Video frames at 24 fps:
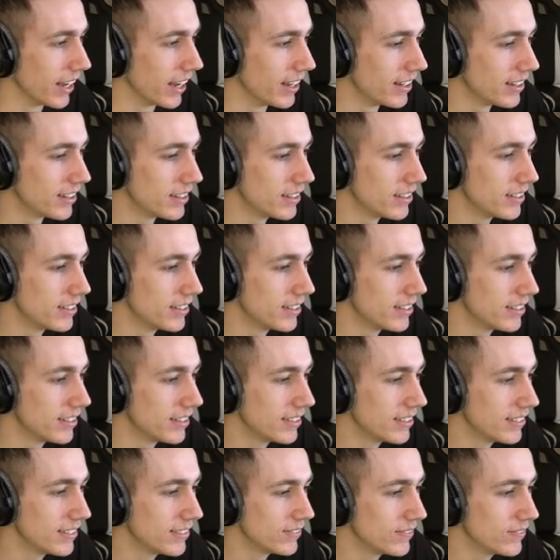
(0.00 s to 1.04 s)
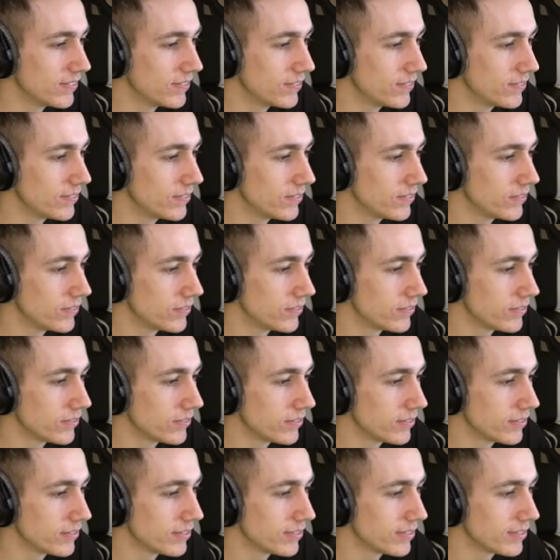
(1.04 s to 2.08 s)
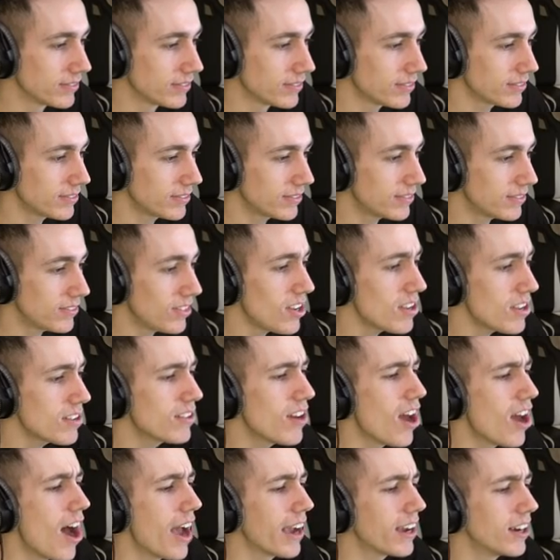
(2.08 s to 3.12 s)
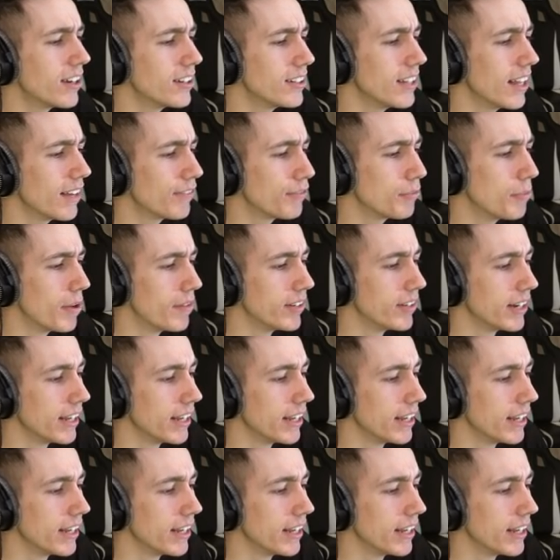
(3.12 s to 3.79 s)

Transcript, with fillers: yeah. Yeah, just press R loads of times. Yeah. Yes. No, I can't do that for my